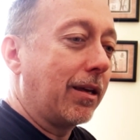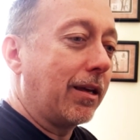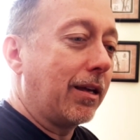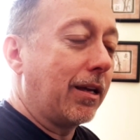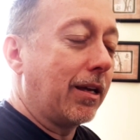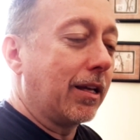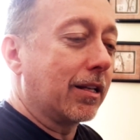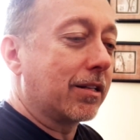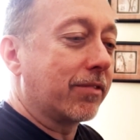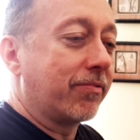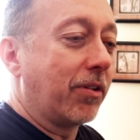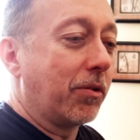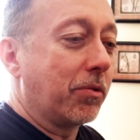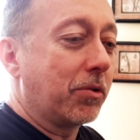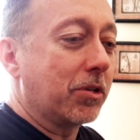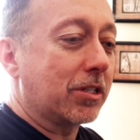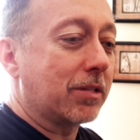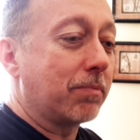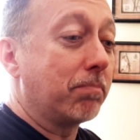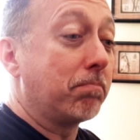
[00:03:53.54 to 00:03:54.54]
it's
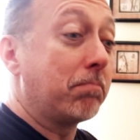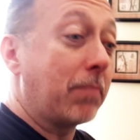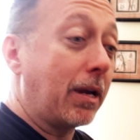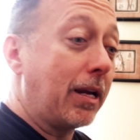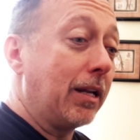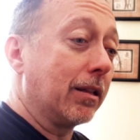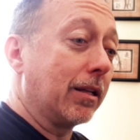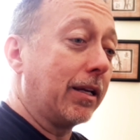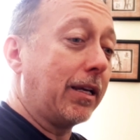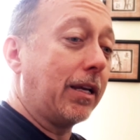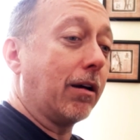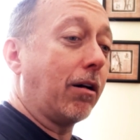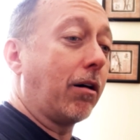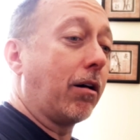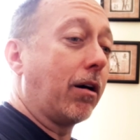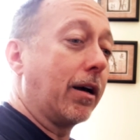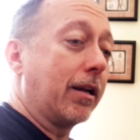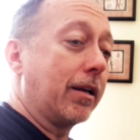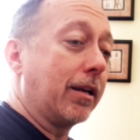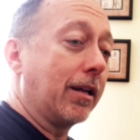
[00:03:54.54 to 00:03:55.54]
focused mainly
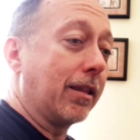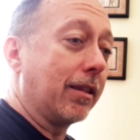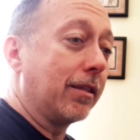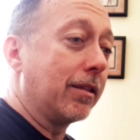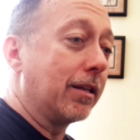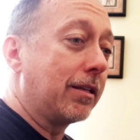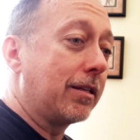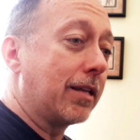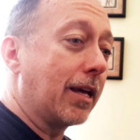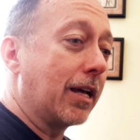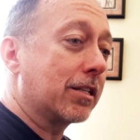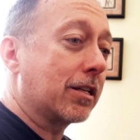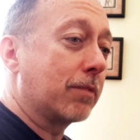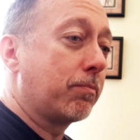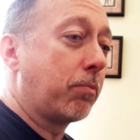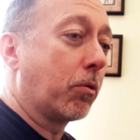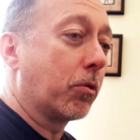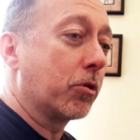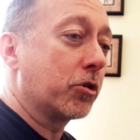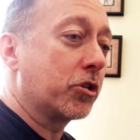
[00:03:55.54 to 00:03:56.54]
on the
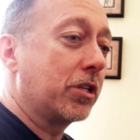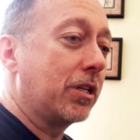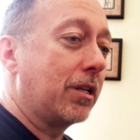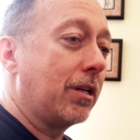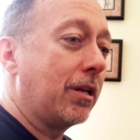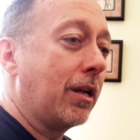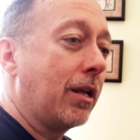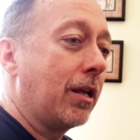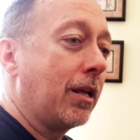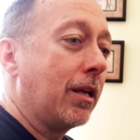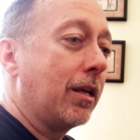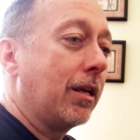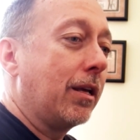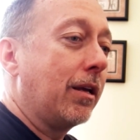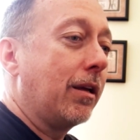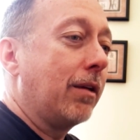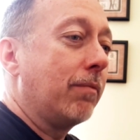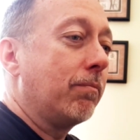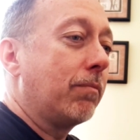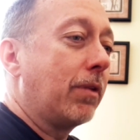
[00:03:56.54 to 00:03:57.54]
desk portion,
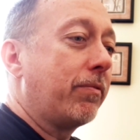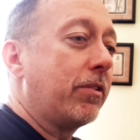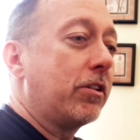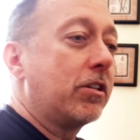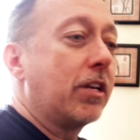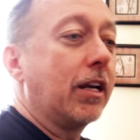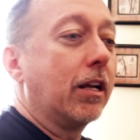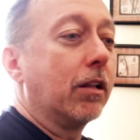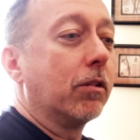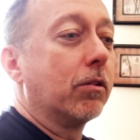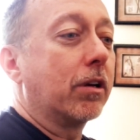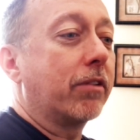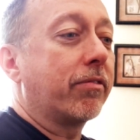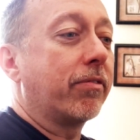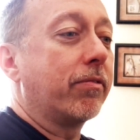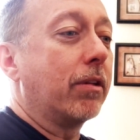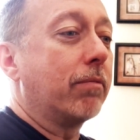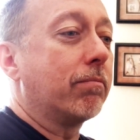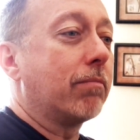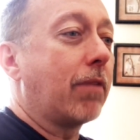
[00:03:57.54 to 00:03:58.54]
but if you take a look
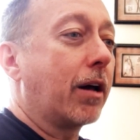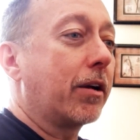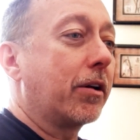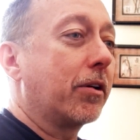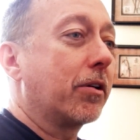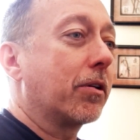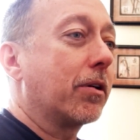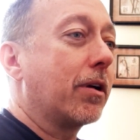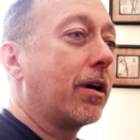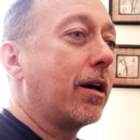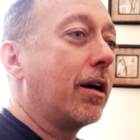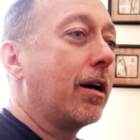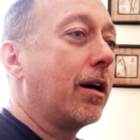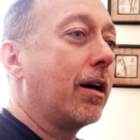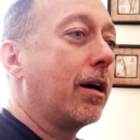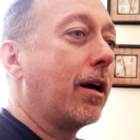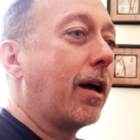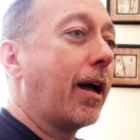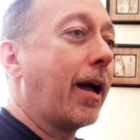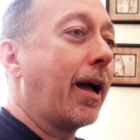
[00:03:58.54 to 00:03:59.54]
from the monitor
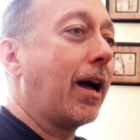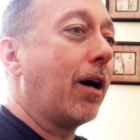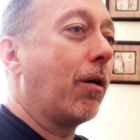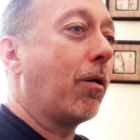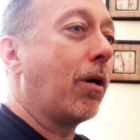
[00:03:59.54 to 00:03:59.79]
how